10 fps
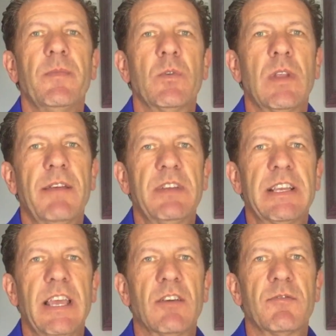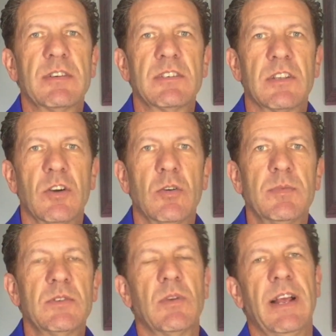we'll have to account for
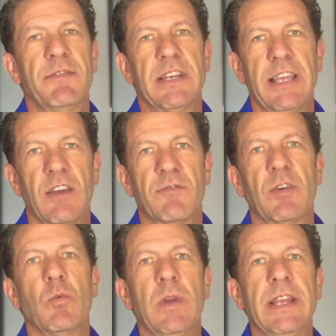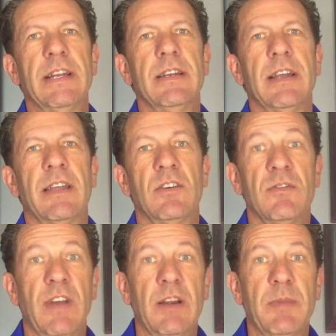slopes, we'll have to account for wind, other
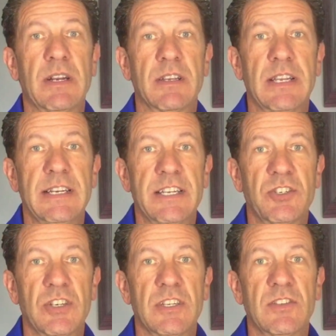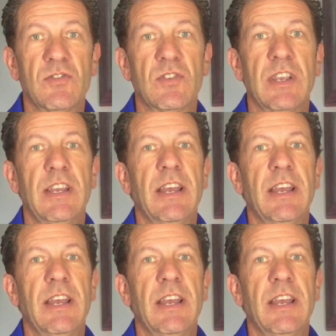environmental conditions,